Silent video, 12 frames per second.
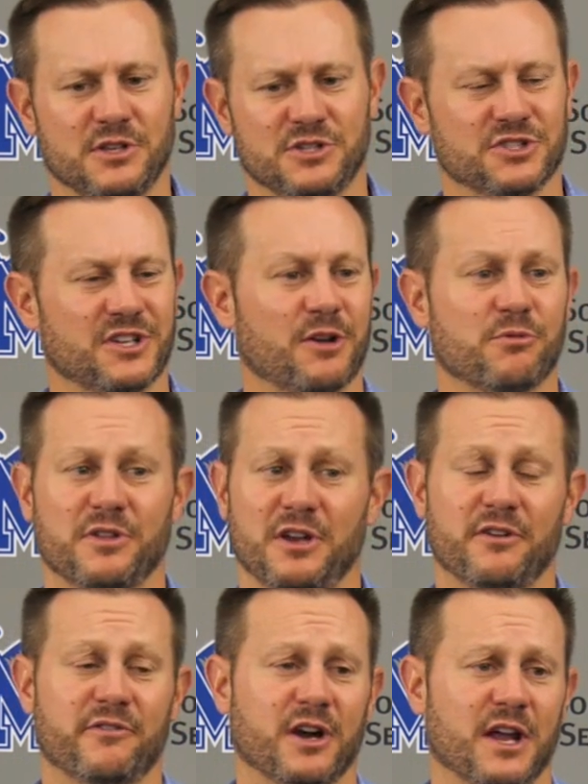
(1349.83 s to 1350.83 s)
And just like with
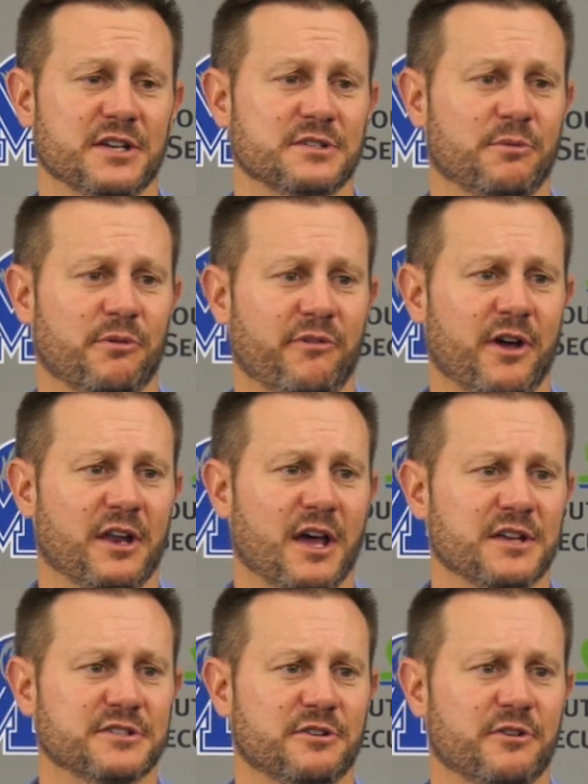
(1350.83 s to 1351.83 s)
any of our guys, we've had
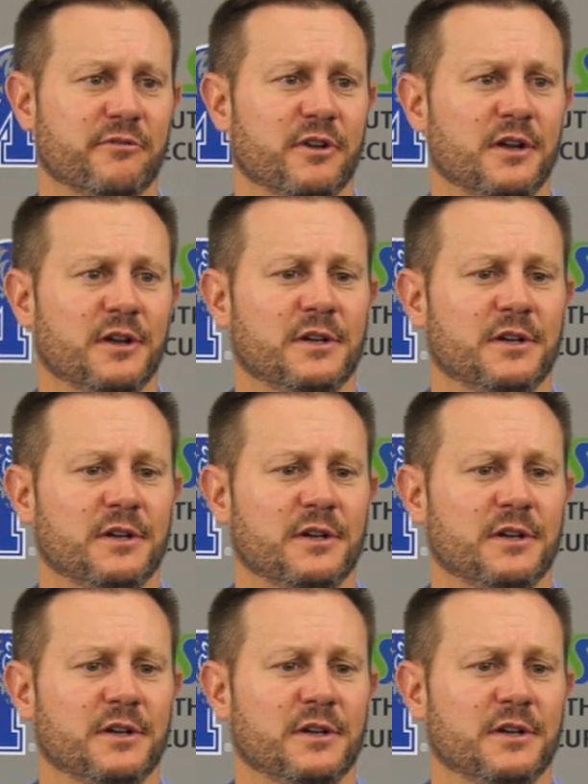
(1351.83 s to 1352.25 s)
guys that have,